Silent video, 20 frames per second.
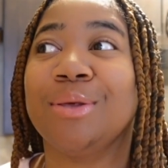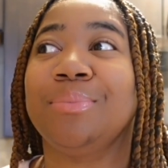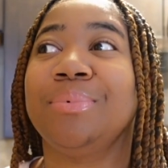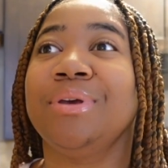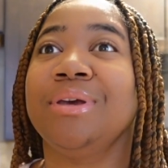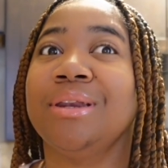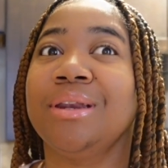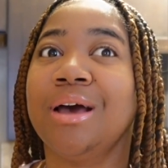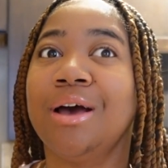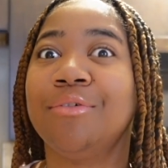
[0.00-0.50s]

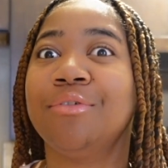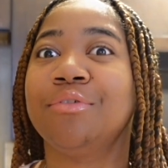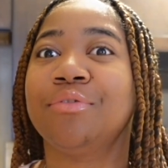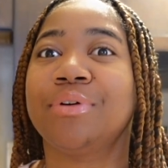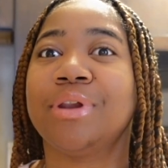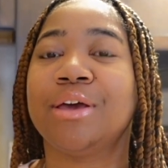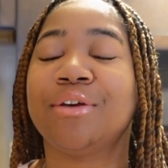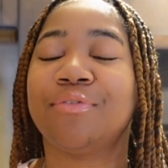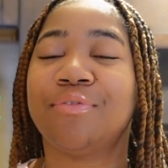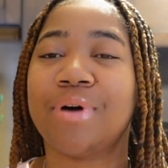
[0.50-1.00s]
be in the oven for
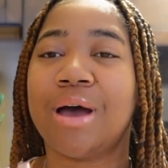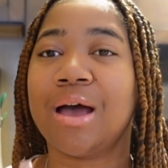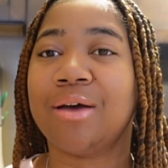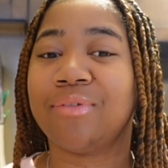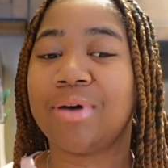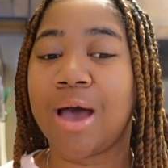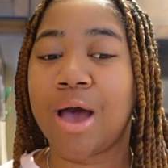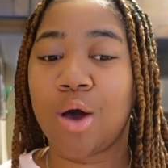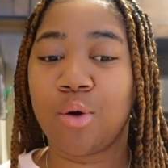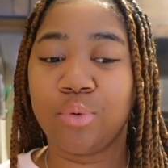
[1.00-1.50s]
like 5
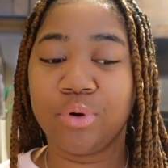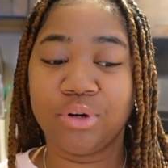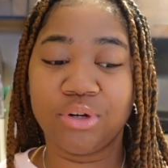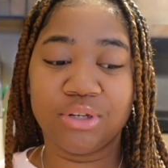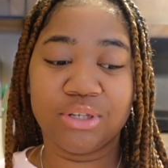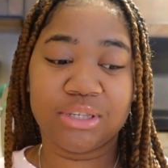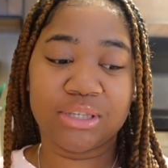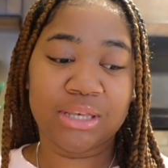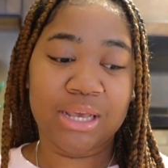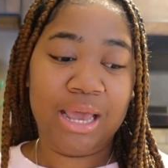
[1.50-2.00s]
hours,